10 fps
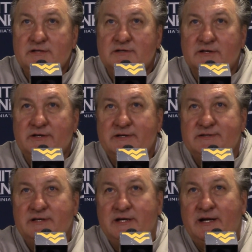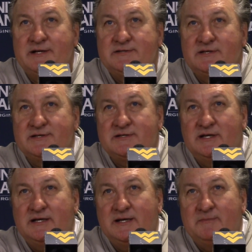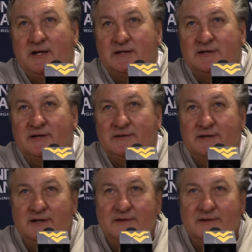Justin, good to see you. I didn't see you sneak in there.